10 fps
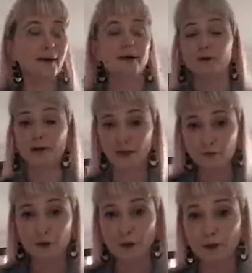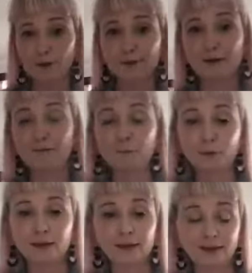I don't have show notes. I've put
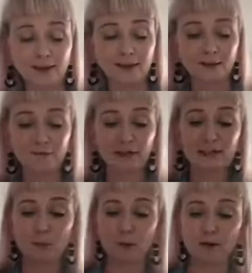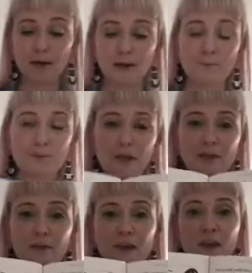the link in the Facebook
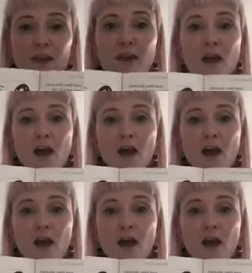thing.